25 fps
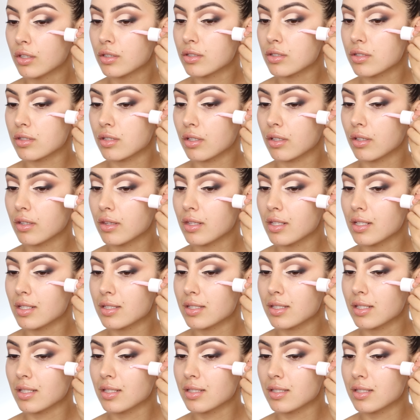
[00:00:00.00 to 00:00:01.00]
So
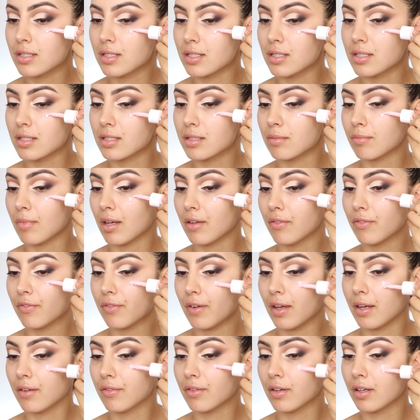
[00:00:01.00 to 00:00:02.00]
this is just my
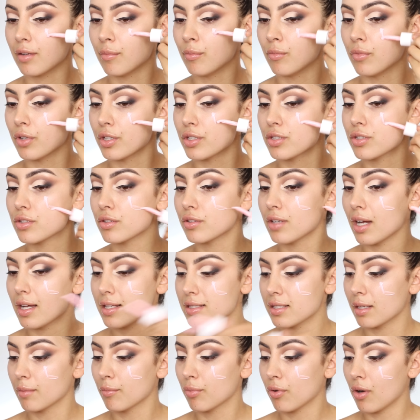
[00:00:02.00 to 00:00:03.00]
favorite
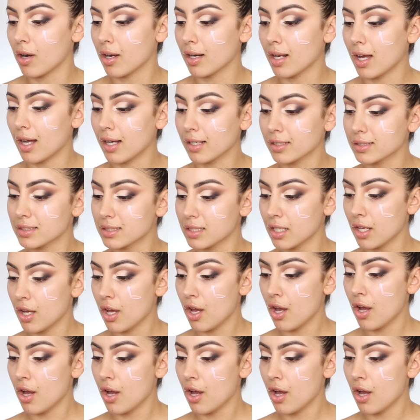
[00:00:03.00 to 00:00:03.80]
moisturizing product